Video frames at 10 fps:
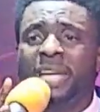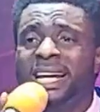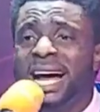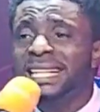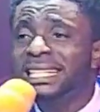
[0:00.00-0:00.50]
by
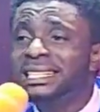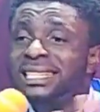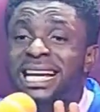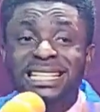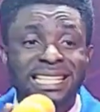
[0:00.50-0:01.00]
looking
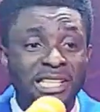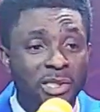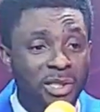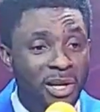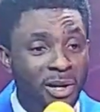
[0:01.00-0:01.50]
at the
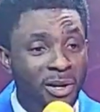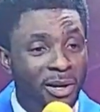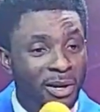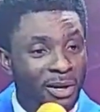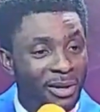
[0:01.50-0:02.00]
settings
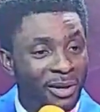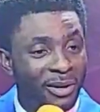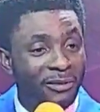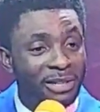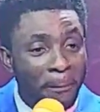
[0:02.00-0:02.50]

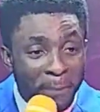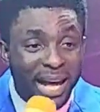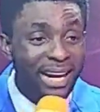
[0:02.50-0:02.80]
of